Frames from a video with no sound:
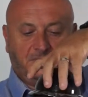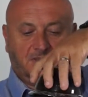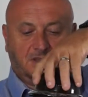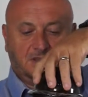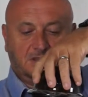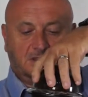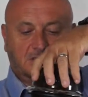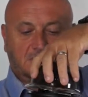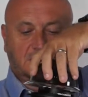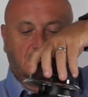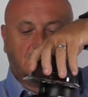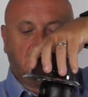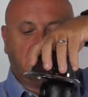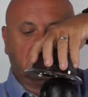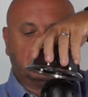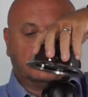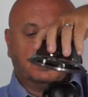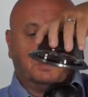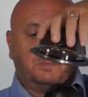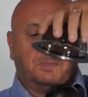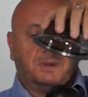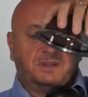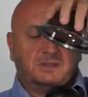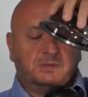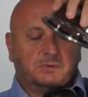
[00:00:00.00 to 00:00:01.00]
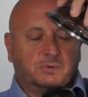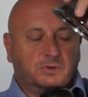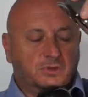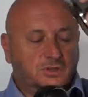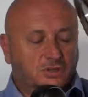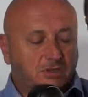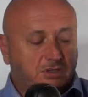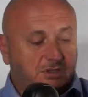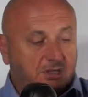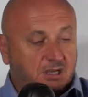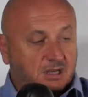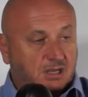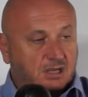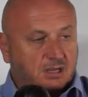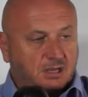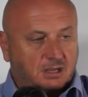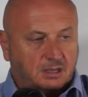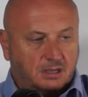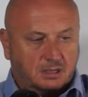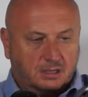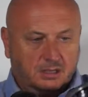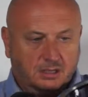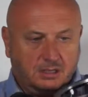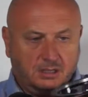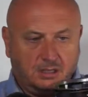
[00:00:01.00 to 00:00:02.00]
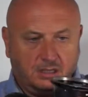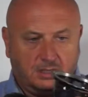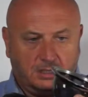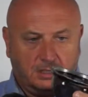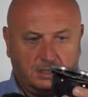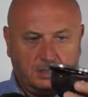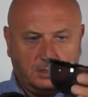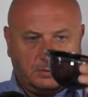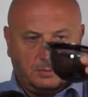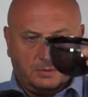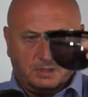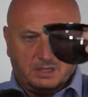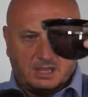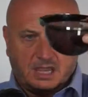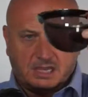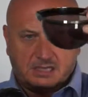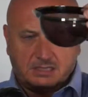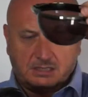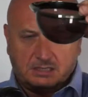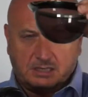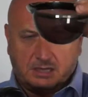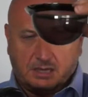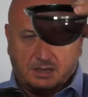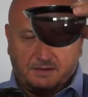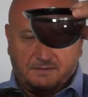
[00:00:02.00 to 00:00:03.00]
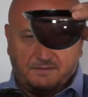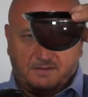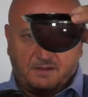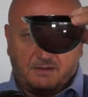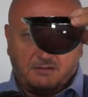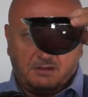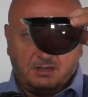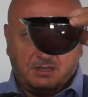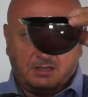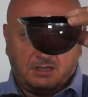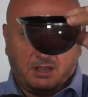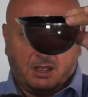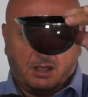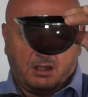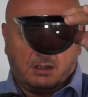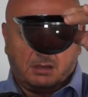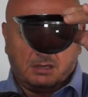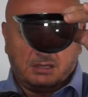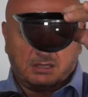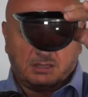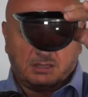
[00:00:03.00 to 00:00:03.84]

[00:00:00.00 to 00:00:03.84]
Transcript: the stainless steel bezel I should say, but it has a very dark